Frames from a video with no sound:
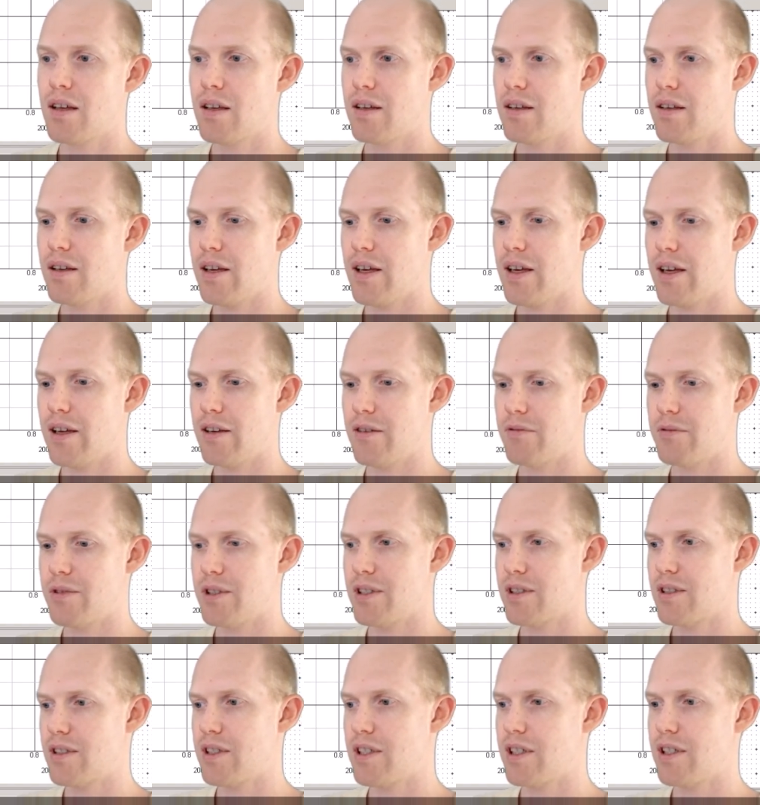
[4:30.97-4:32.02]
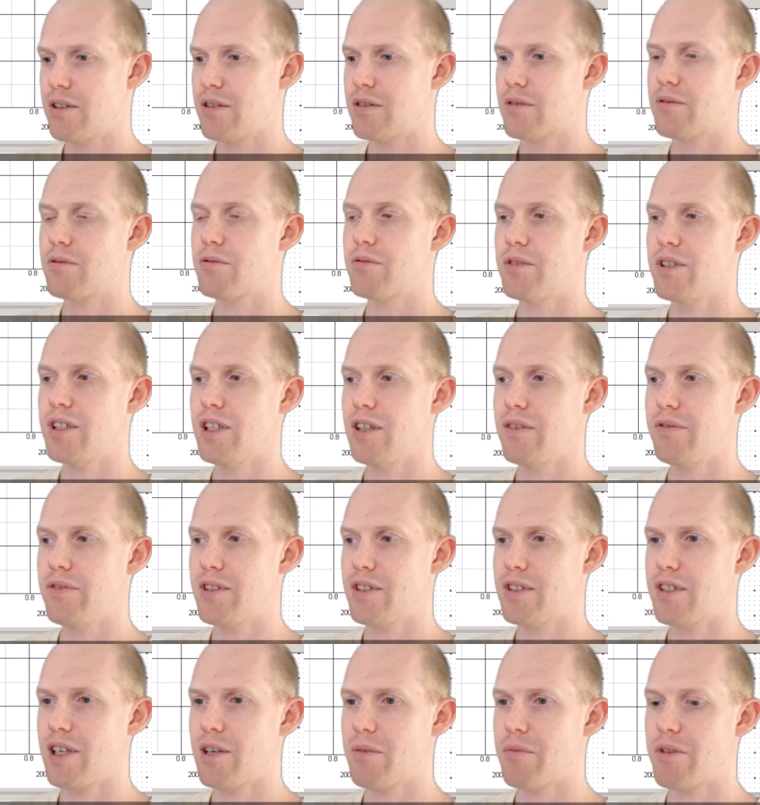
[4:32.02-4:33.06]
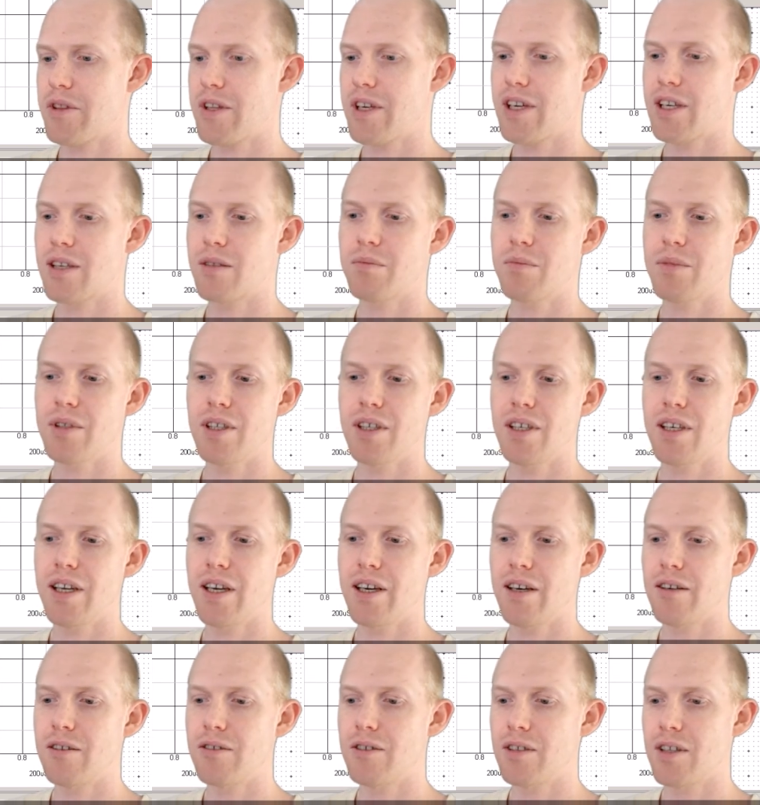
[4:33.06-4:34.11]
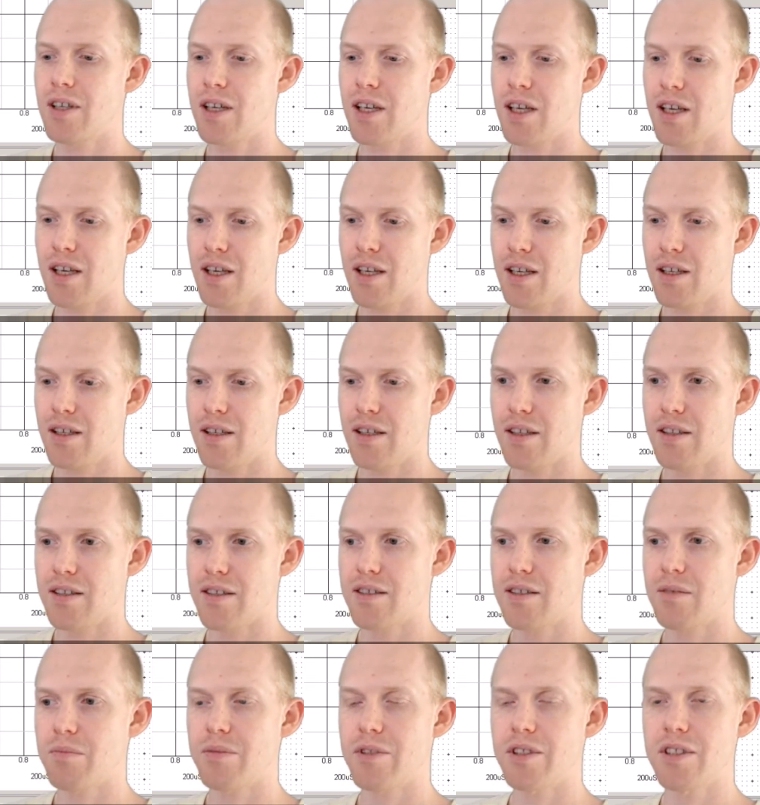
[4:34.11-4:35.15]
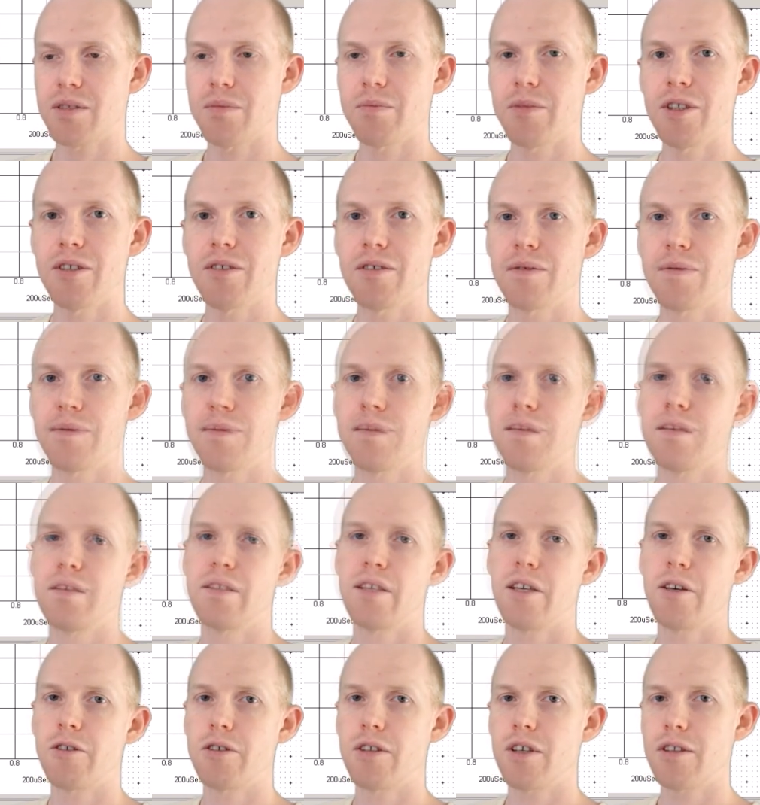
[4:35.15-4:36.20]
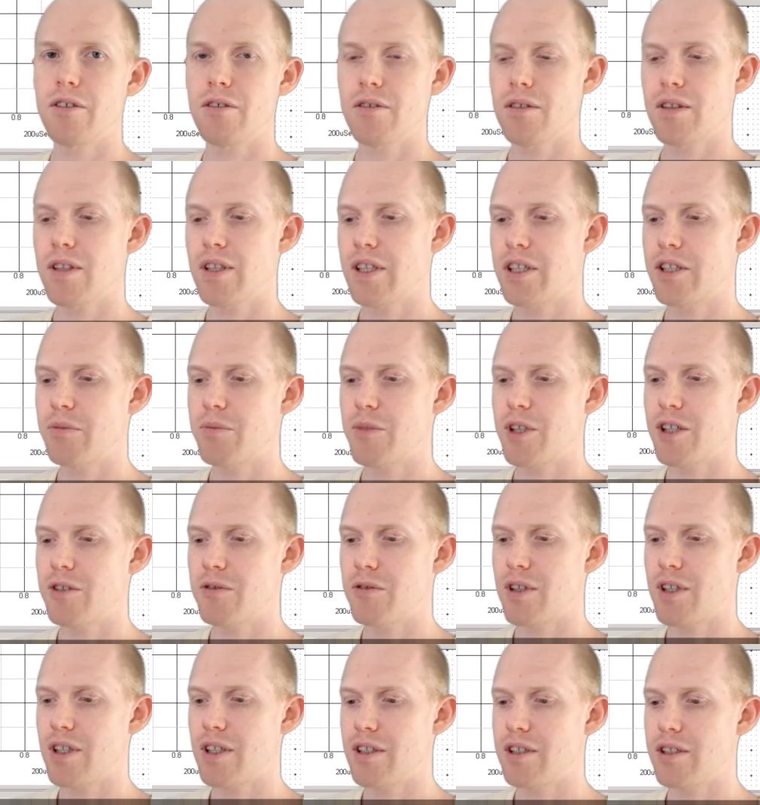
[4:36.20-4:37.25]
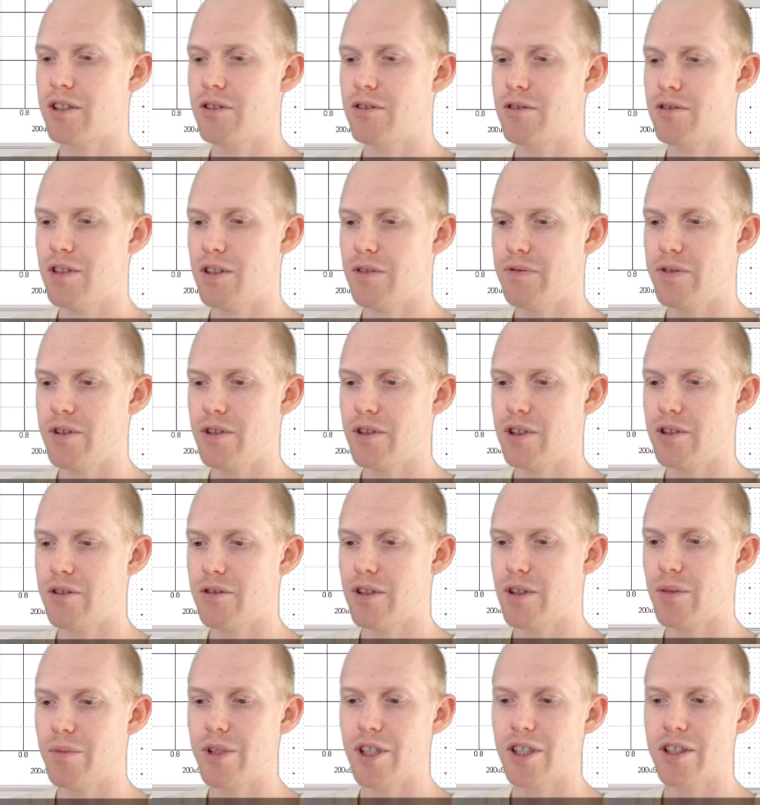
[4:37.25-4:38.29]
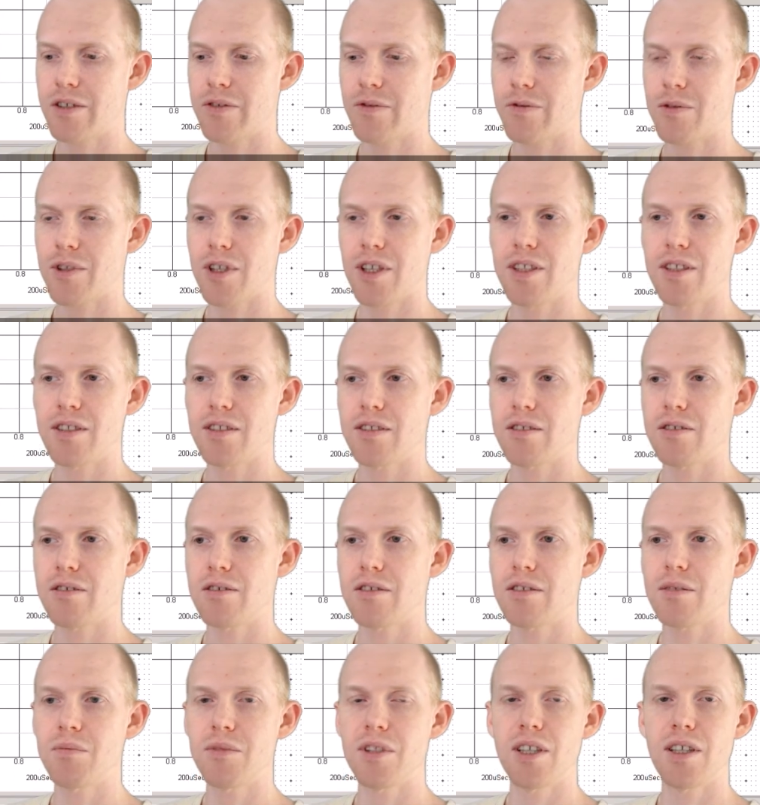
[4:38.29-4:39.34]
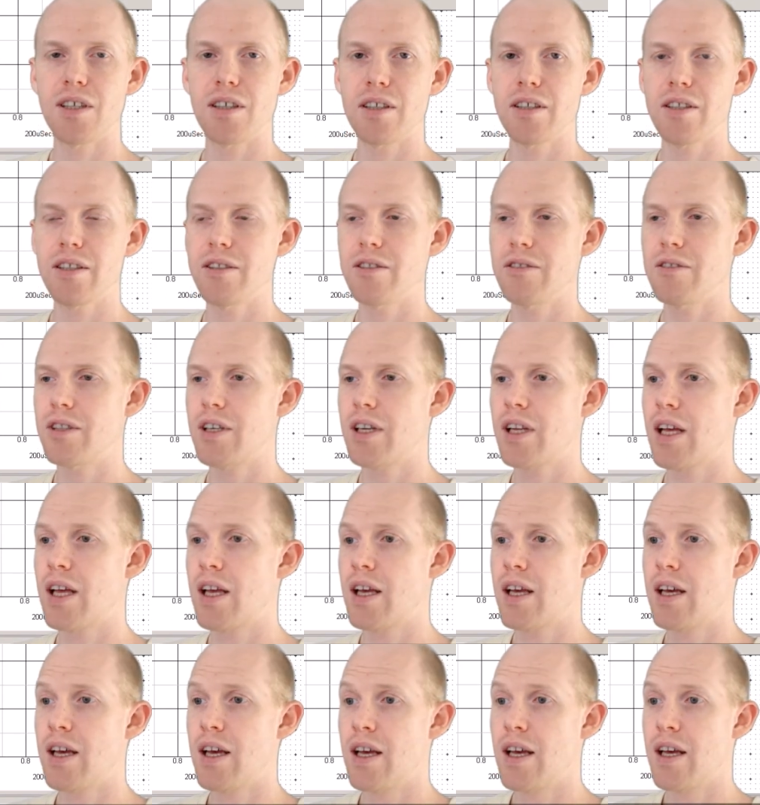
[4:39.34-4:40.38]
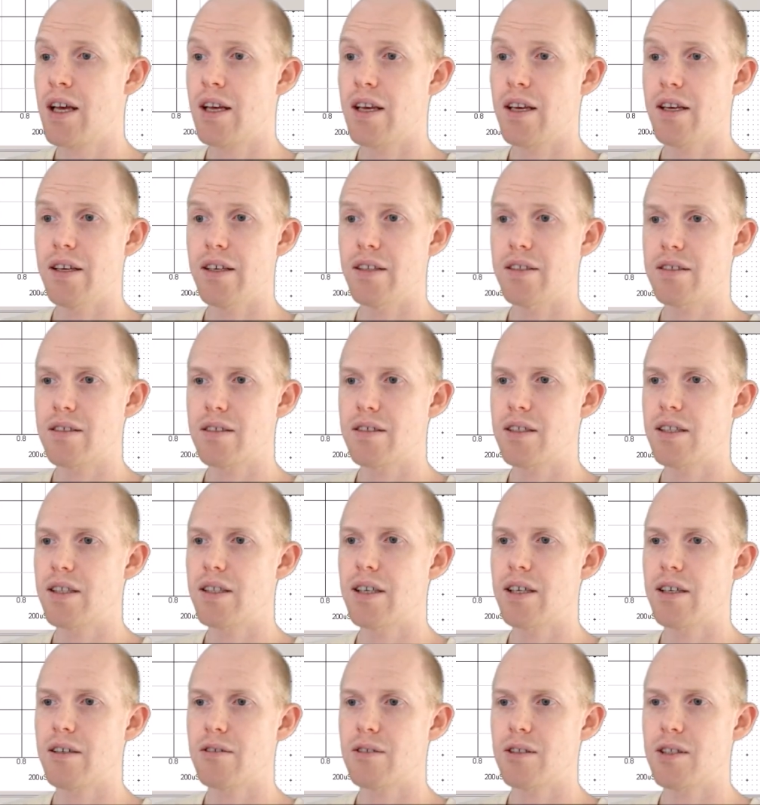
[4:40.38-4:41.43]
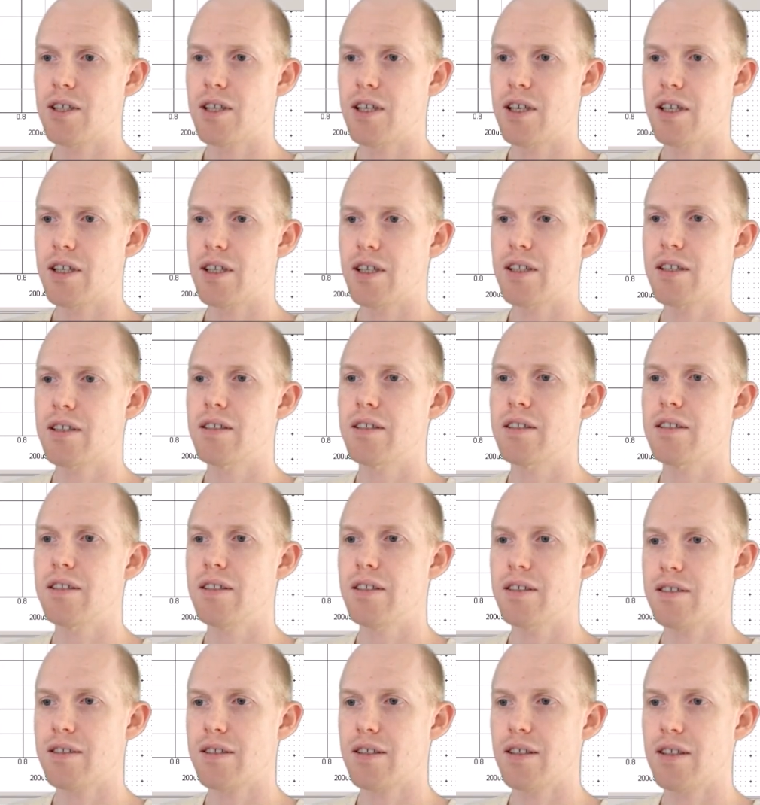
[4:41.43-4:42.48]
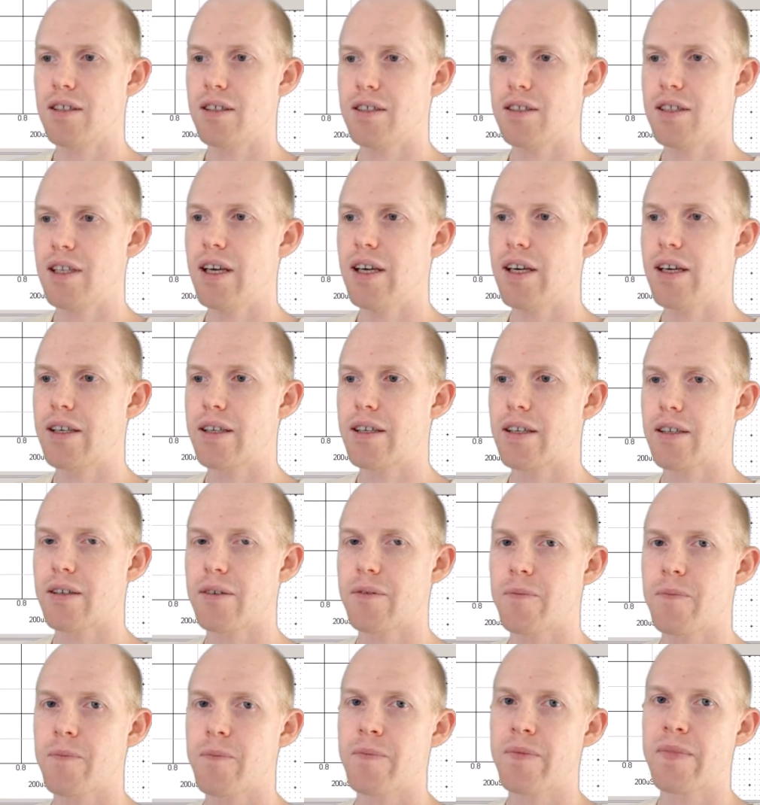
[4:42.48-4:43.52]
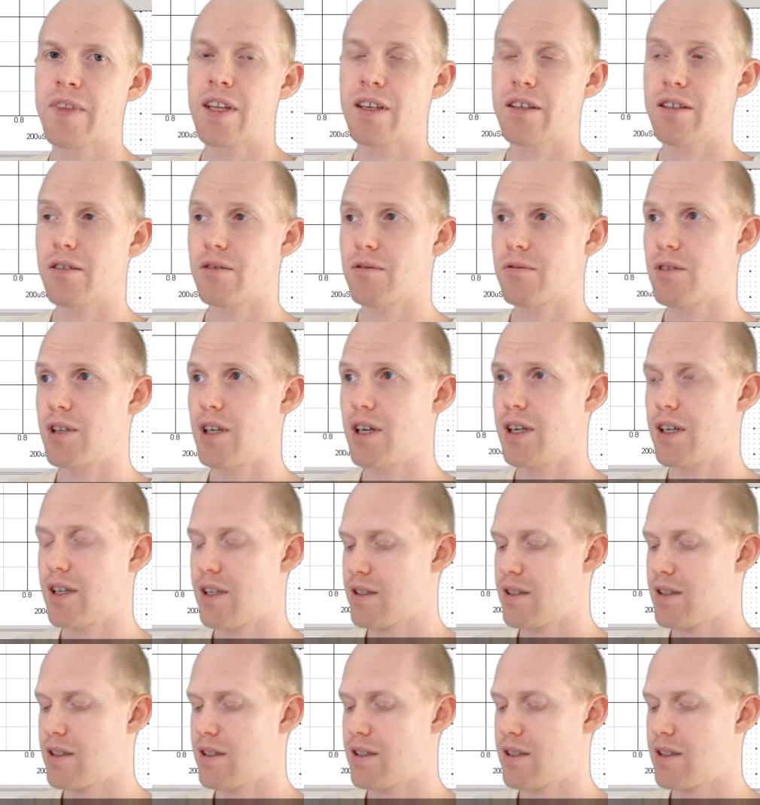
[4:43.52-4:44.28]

And we see we have the same thing, but now in SIMPLIS mode. Now another thing you might want to do if you're doing a bunch of runs or some long code is see how long it's going to take to run.